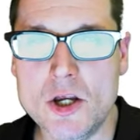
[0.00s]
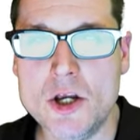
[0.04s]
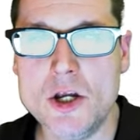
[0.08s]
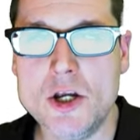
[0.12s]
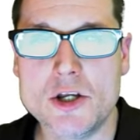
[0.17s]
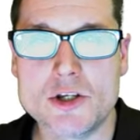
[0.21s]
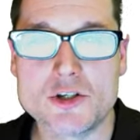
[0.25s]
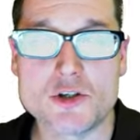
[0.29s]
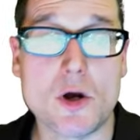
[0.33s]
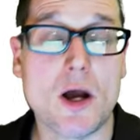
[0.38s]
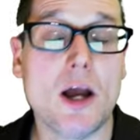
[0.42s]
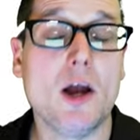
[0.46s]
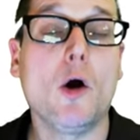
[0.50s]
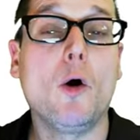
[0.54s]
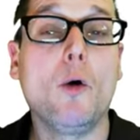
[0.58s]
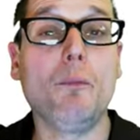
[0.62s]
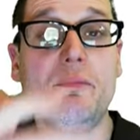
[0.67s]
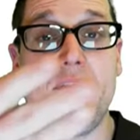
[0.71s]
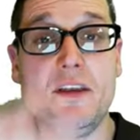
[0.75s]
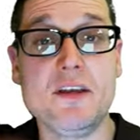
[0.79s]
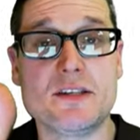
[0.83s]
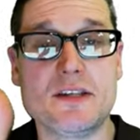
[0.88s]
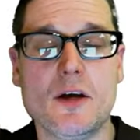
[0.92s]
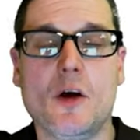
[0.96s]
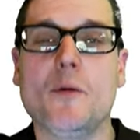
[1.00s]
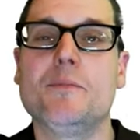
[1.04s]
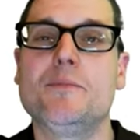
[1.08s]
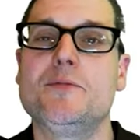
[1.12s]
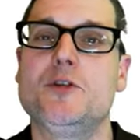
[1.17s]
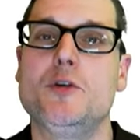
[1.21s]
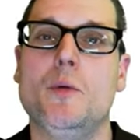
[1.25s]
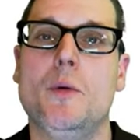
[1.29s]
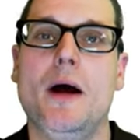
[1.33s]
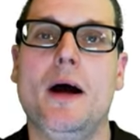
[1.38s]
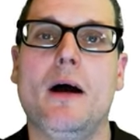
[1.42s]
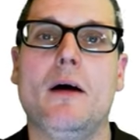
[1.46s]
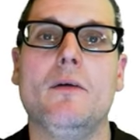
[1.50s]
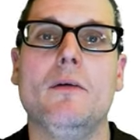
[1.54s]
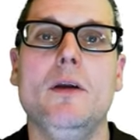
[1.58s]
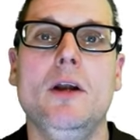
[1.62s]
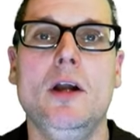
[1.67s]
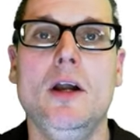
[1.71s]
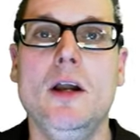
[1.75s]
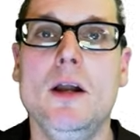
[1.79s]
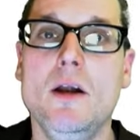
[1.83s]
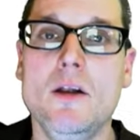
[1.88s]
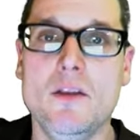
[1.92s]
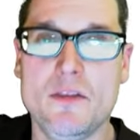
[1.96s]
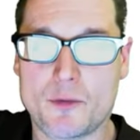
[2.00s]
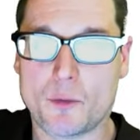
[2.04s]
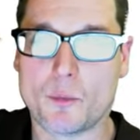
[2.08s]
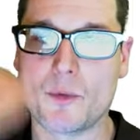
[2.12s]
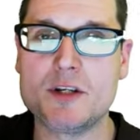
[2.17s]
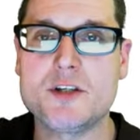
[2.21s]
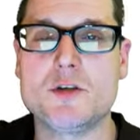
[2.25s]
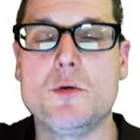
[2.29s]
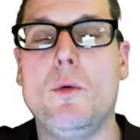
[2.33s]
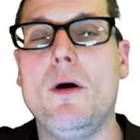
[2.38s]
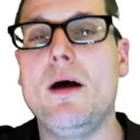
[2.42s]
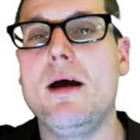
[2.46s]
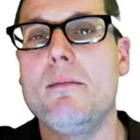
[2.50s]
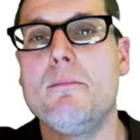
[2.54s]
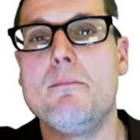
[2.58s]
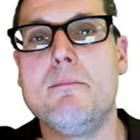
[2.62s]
So I hope this helps you out. The reason why I'm